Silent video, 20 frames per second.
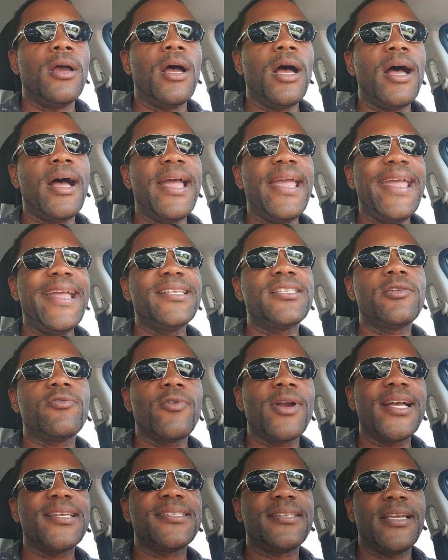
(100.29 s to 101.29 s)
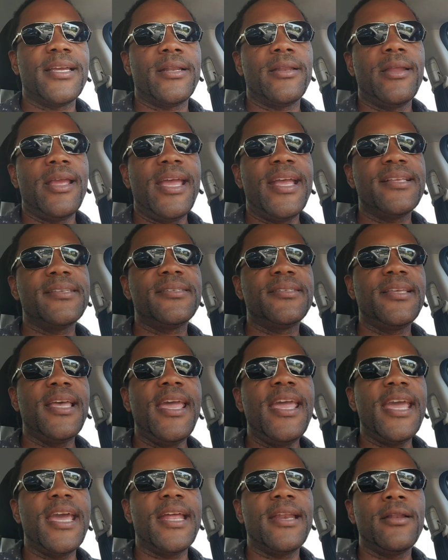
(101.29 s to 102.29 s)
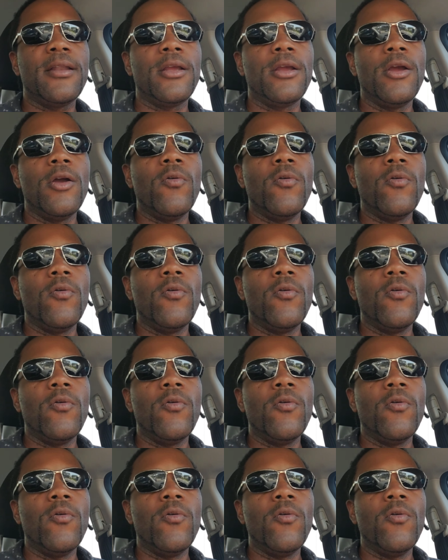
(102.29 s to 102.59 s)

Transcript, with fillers: uh, interested in seeing